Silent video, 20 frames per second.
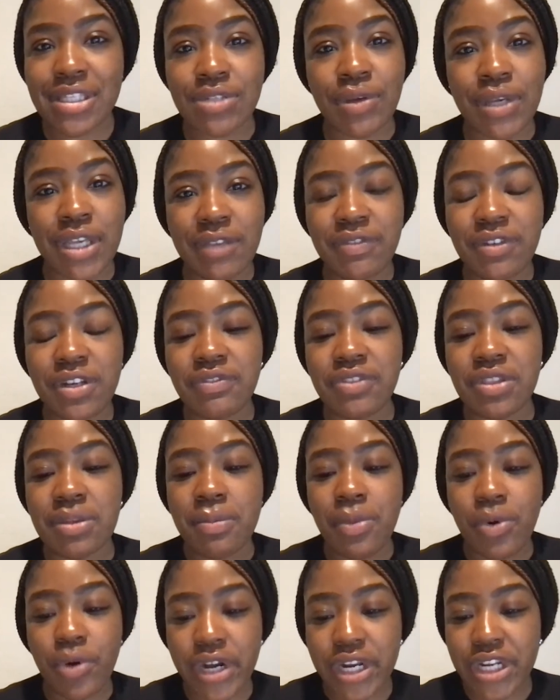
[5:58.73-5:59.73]
So even if the
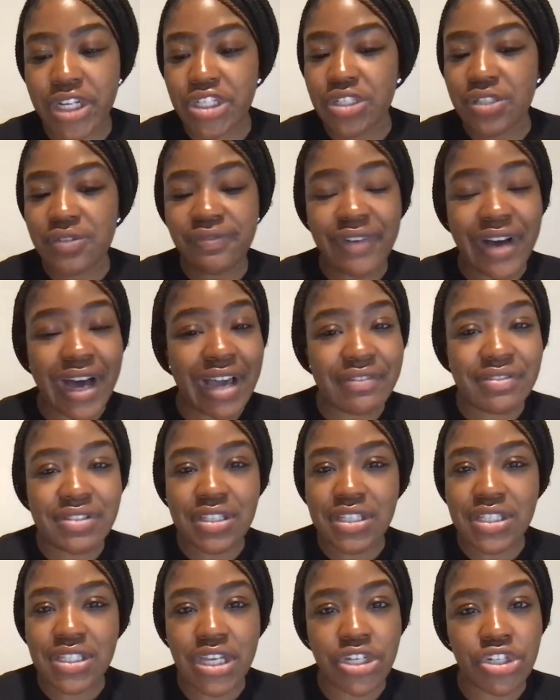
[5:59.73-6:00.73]
mortgage is five,
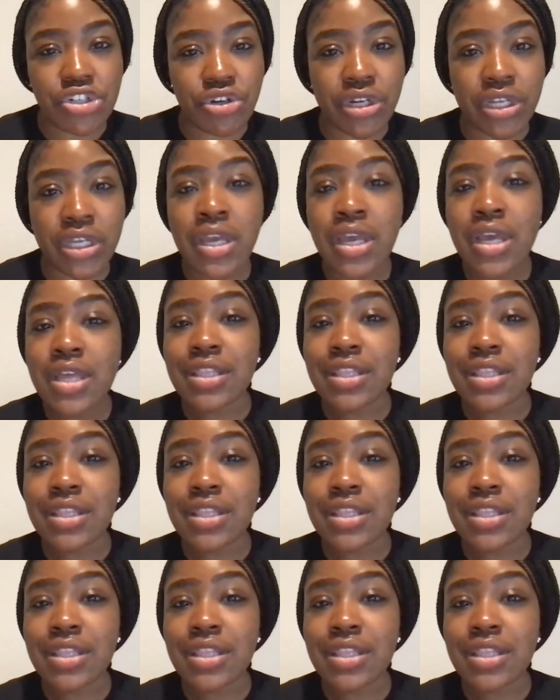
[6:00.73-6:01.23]
six hundred,